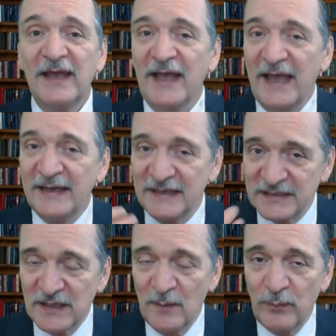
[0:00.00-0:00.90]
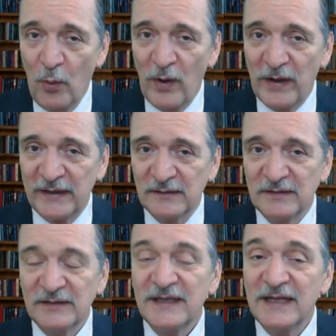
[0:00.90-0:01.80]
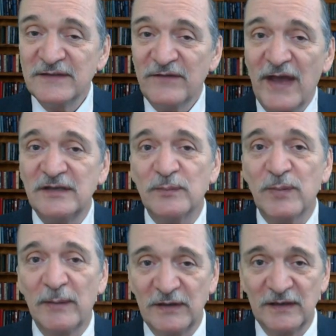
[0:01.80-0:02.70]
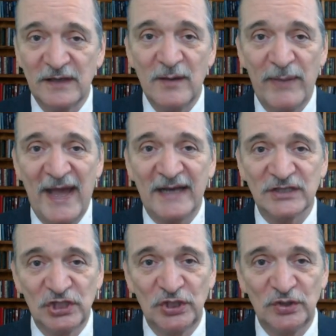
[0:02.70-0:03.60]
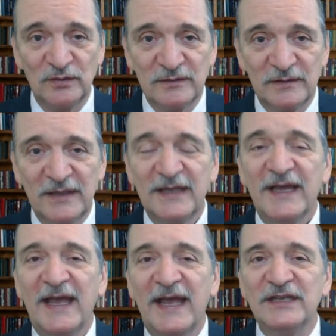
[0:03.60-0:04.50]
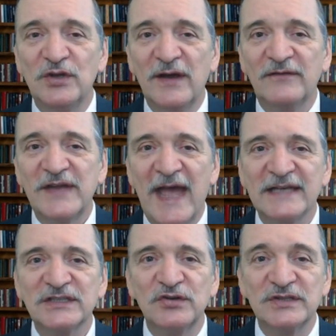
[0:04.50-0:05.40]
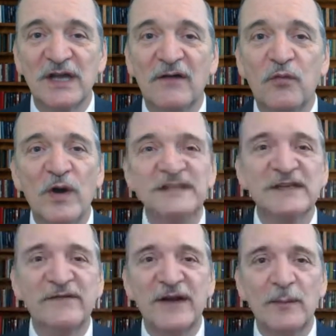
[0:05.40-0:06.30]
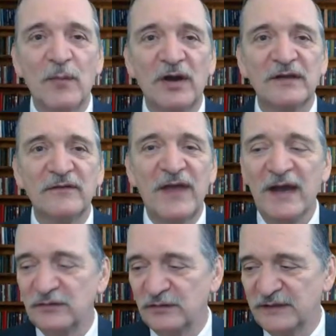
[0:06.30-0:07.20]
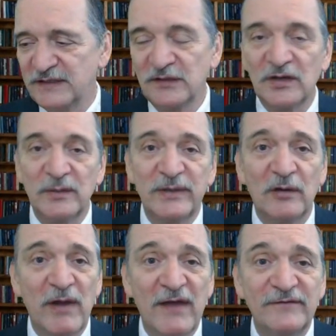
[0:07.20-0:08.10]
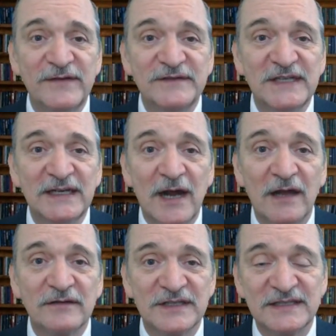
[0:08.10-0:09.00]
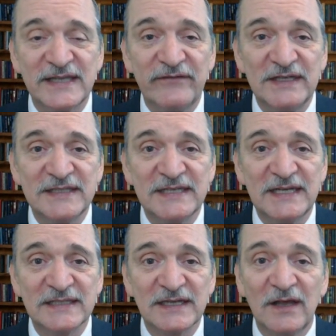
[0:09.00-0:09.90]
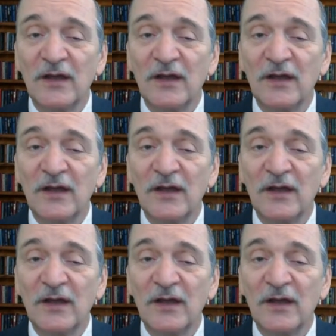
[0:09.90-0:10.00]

And at some point, its value is probably going to come back too. And you have to ask yourself, what's a fair market value? Is it going to be around fifteen dollars and seventy cents?